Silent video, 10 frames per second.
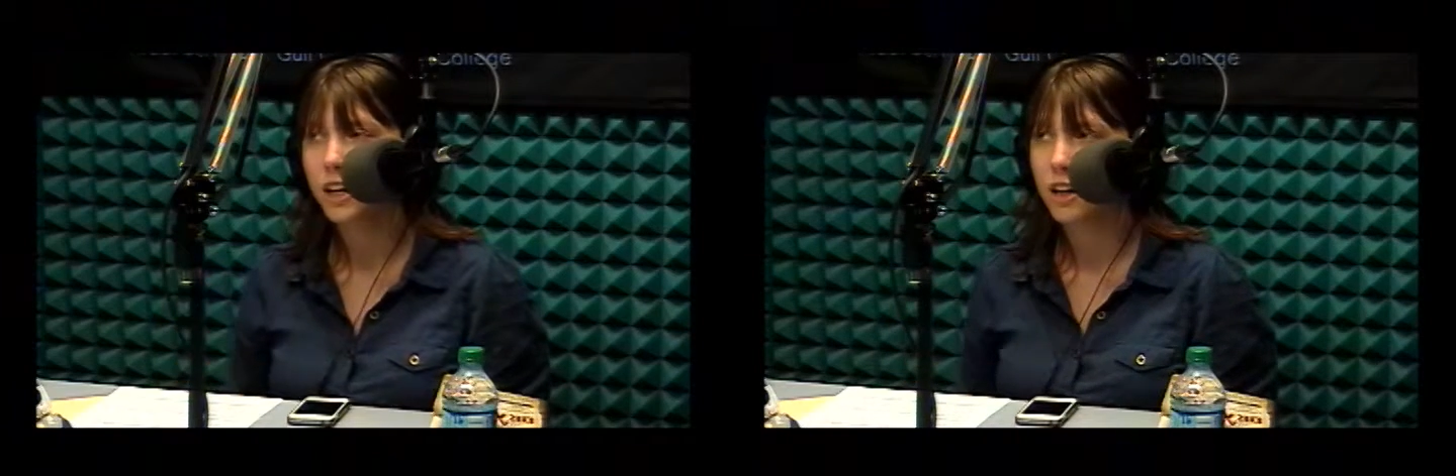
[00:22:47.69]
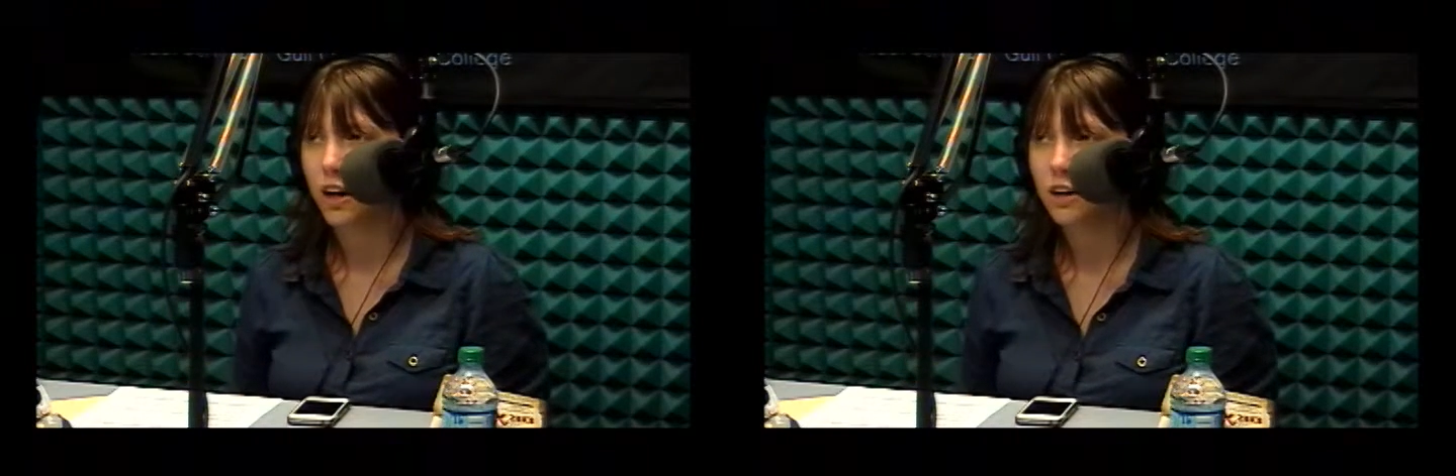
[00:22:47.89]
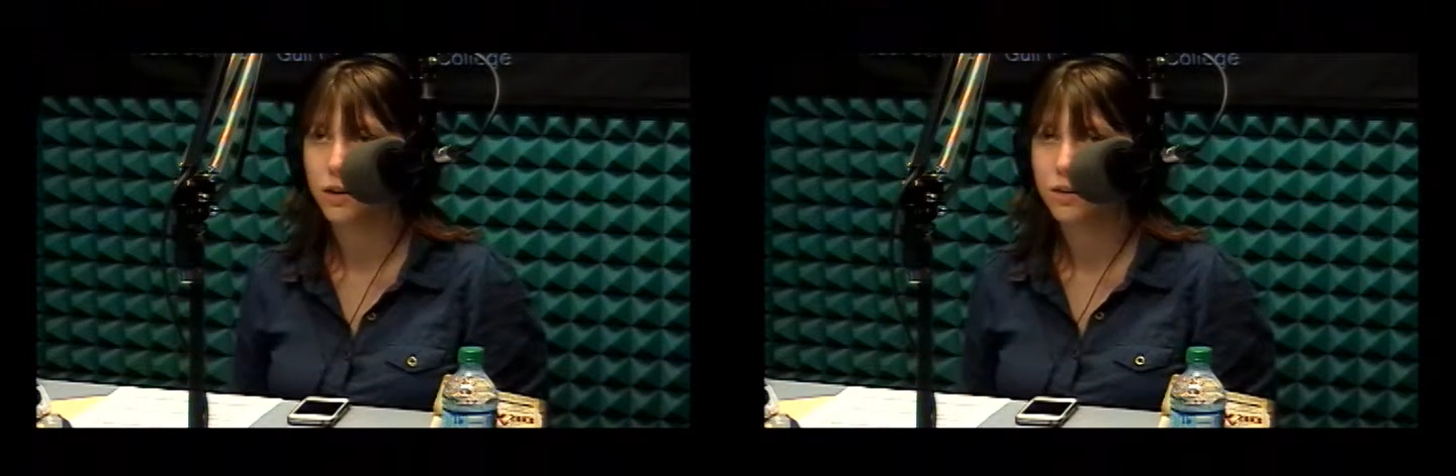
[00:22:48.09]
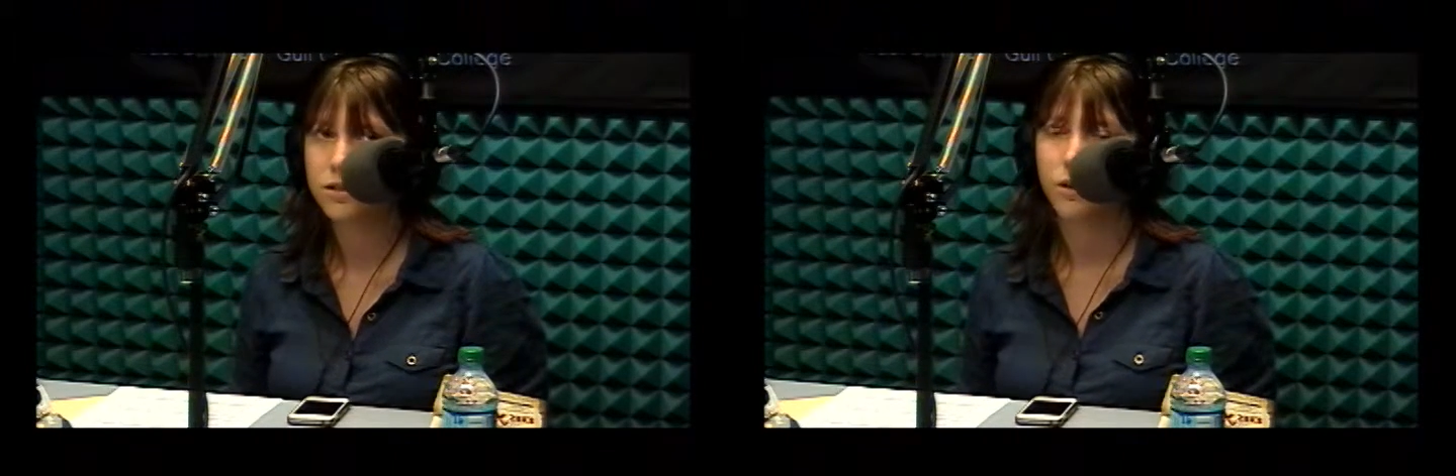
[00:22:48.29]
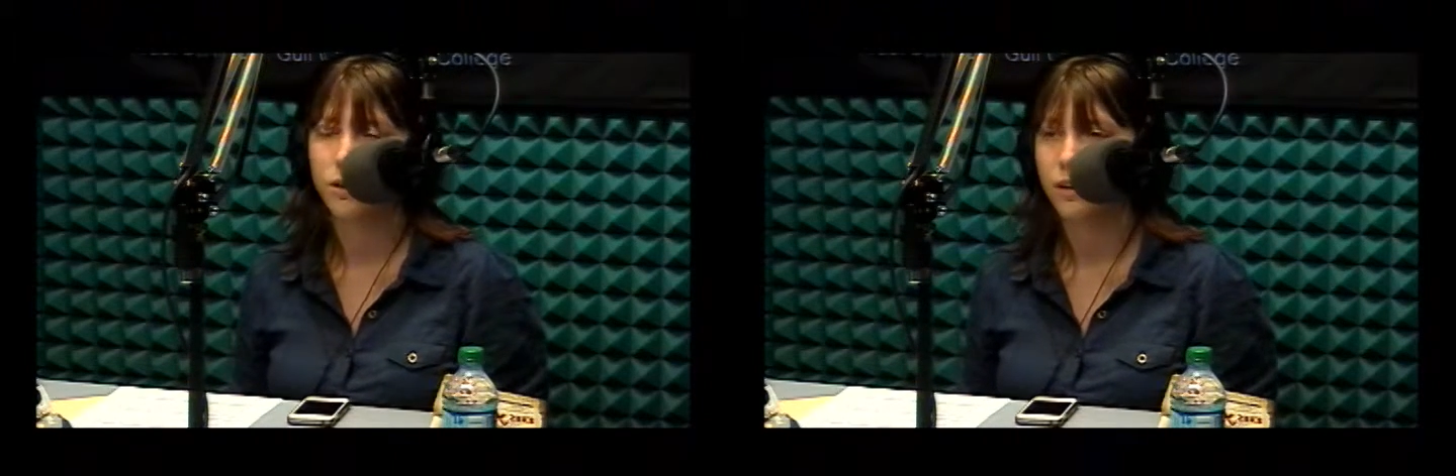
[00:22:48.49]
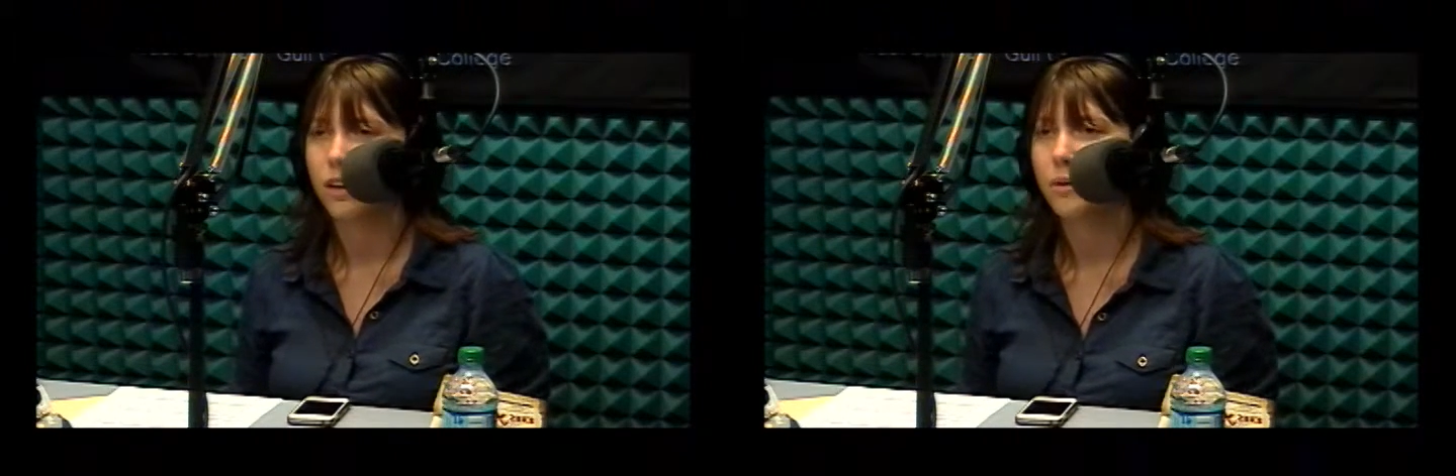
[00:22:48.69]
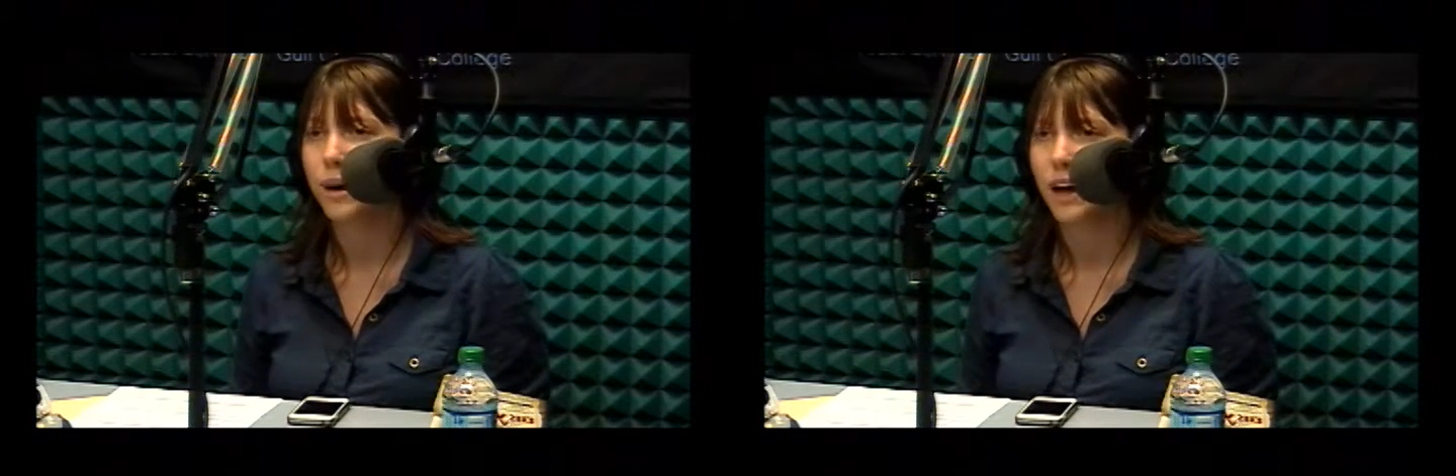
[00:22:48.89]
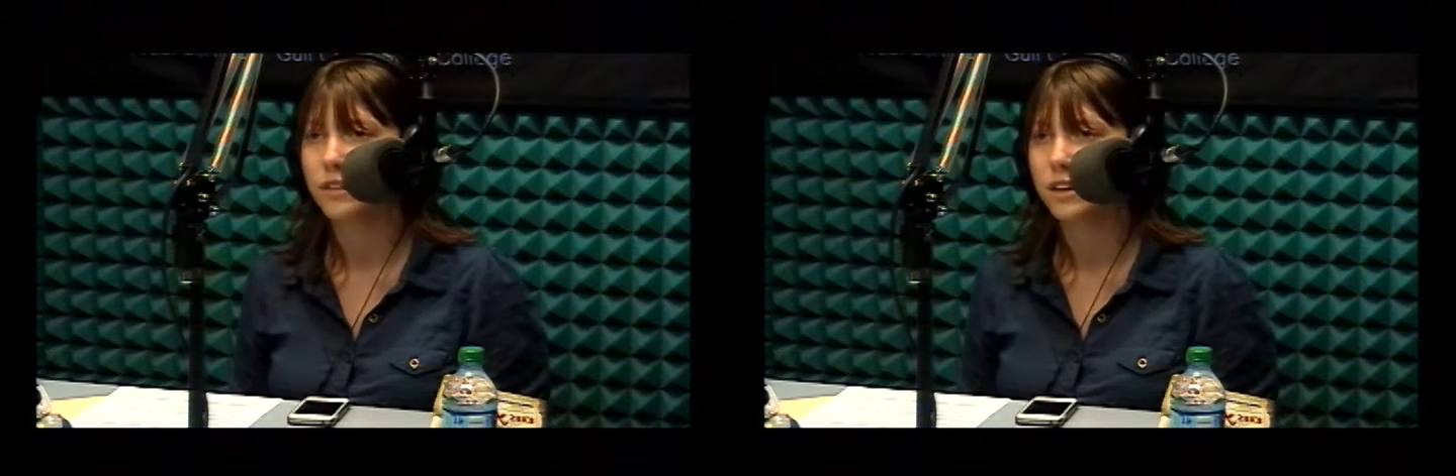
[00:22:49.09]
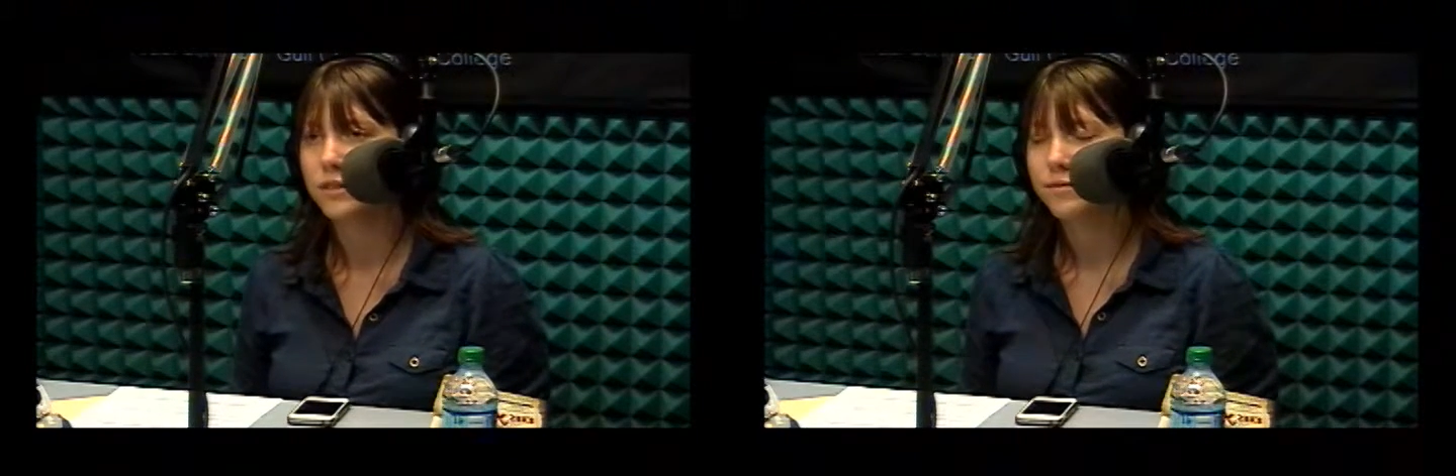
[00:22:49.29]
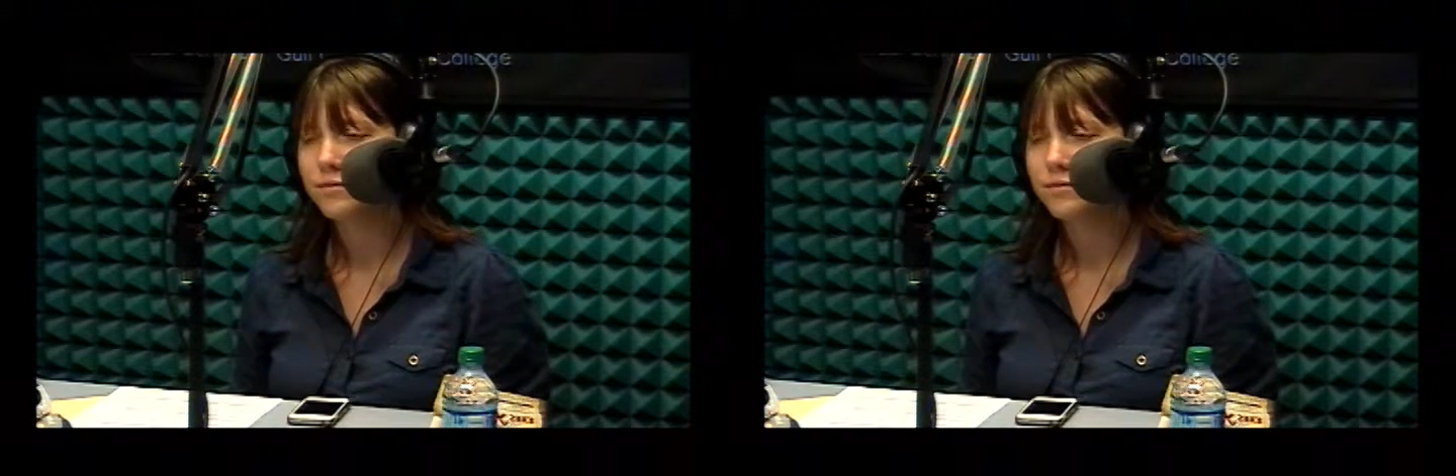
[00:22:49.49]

got a good score or whatever.